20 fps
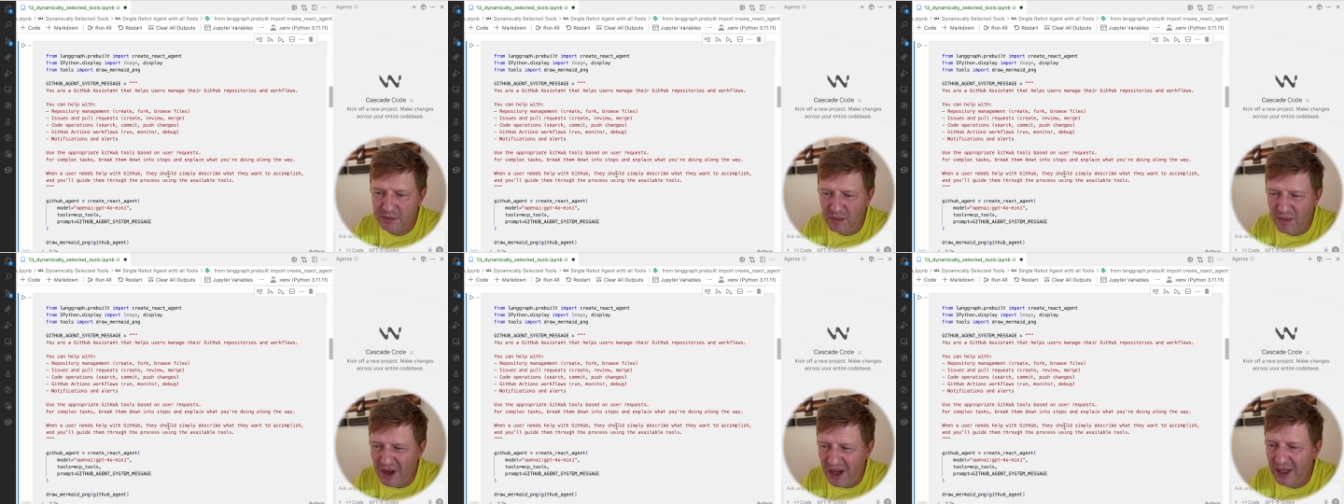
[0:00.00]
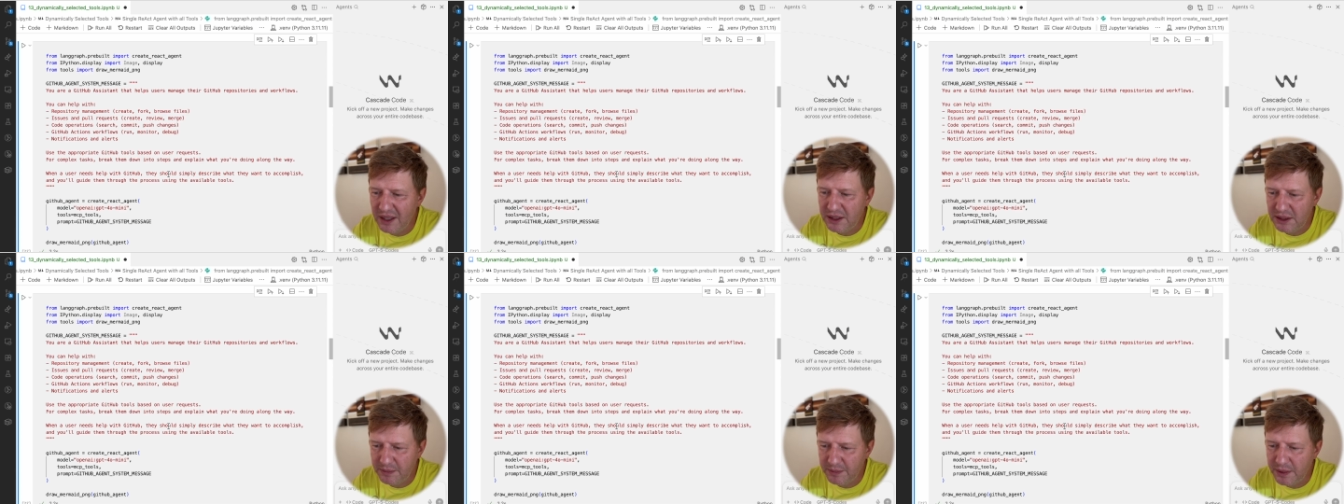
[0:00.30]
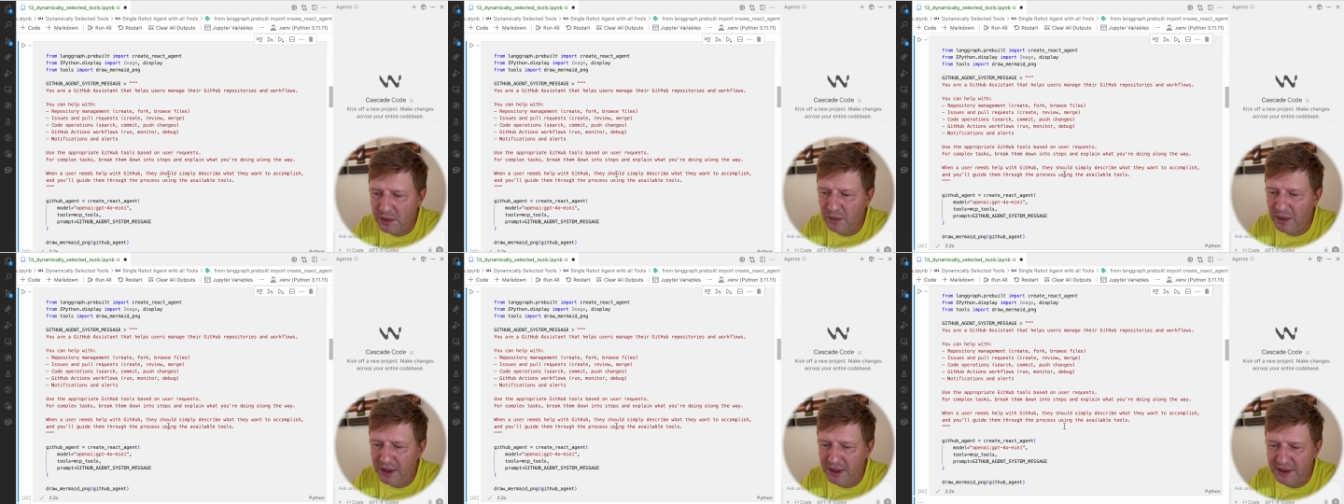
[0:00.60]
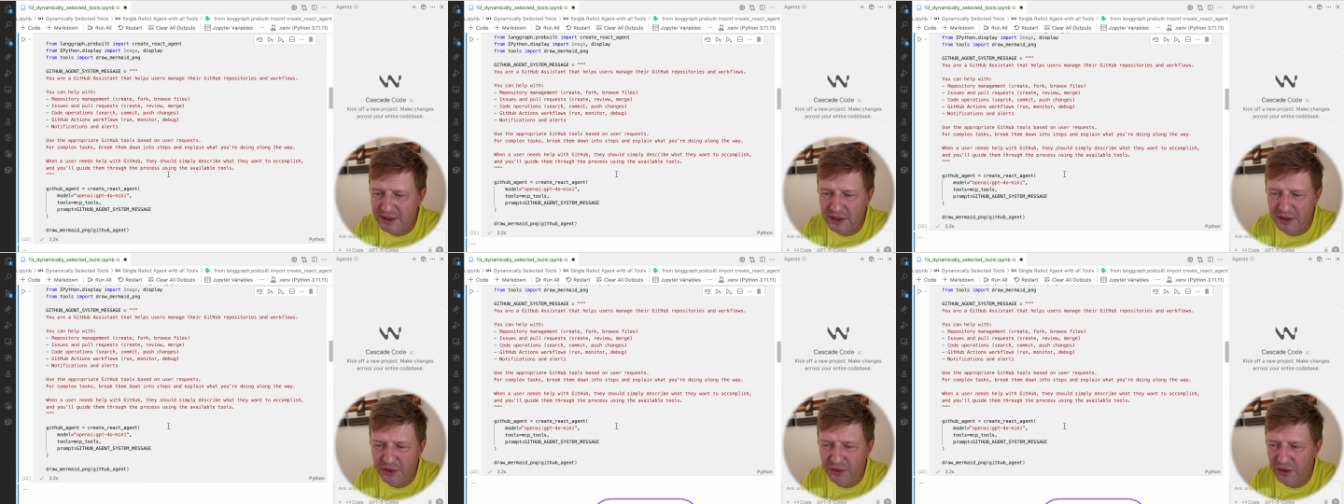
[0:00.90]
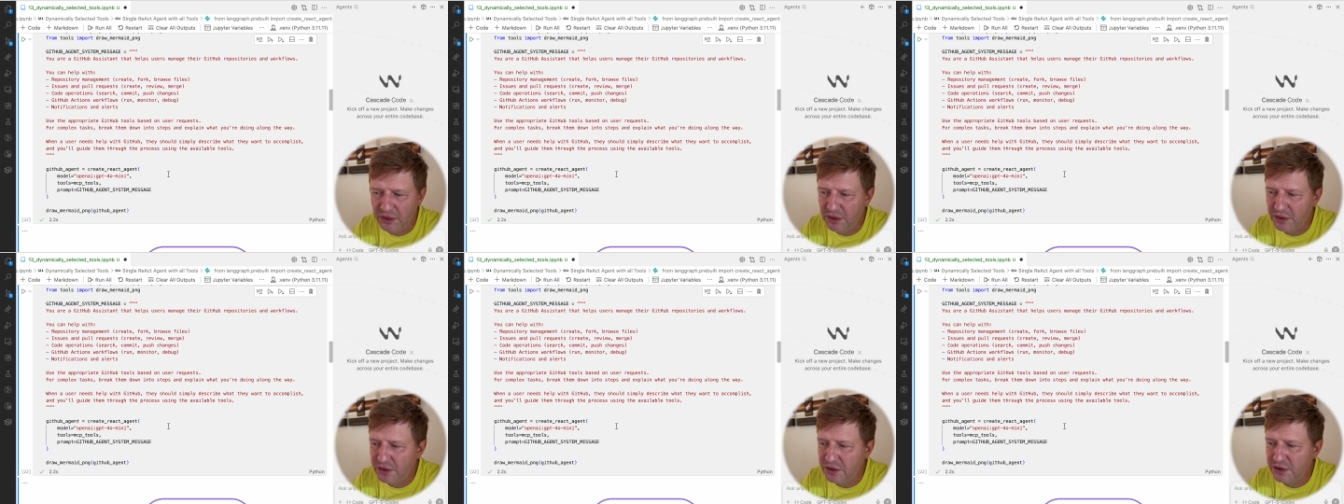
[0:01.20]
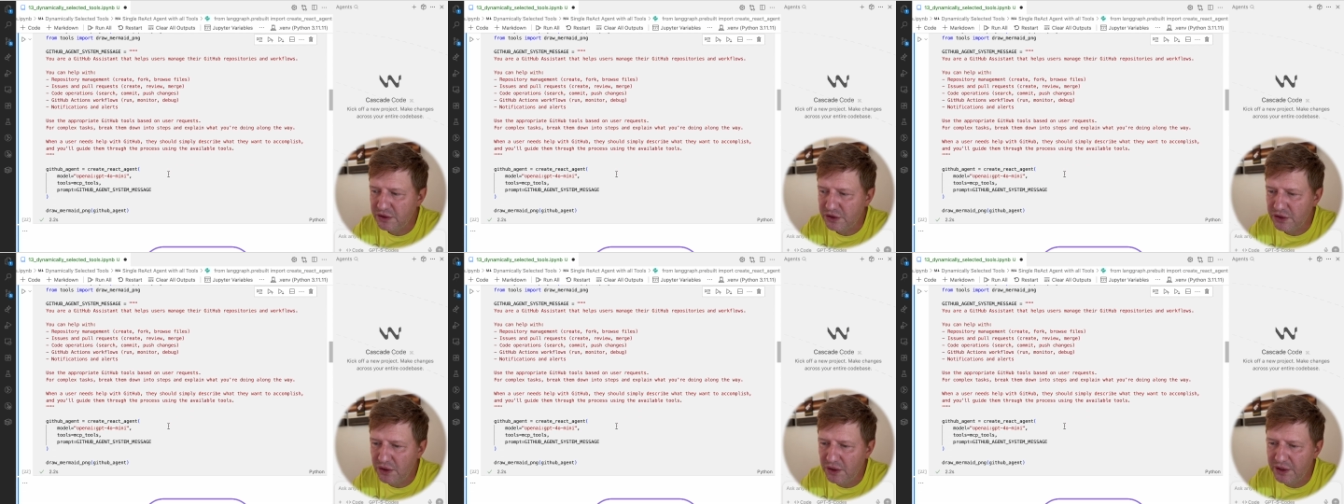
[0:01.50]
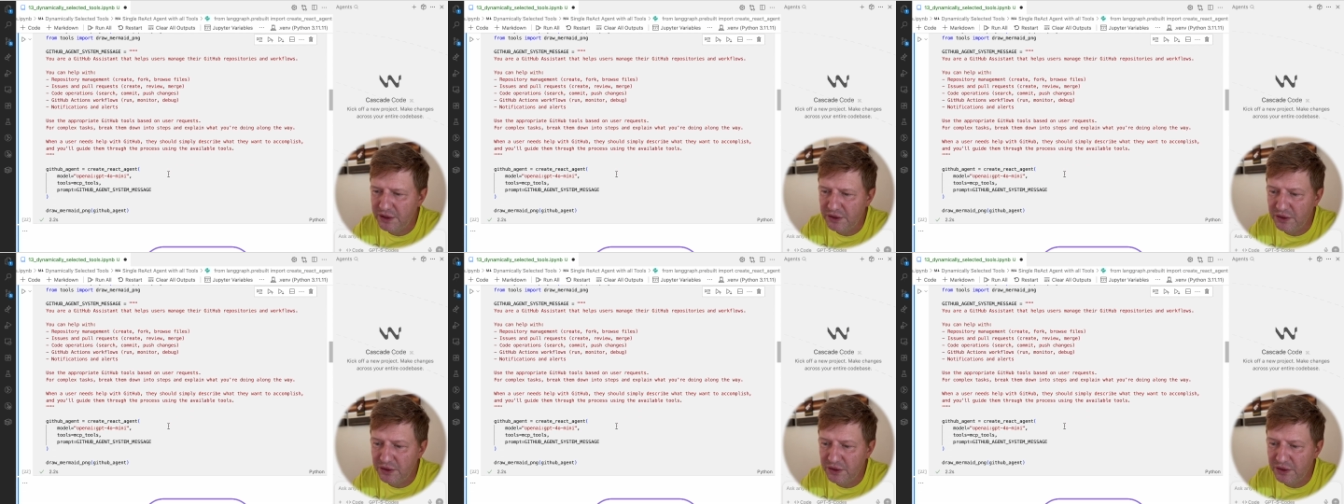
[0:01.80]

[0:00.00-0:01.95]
multiple ones, and you are not controlling.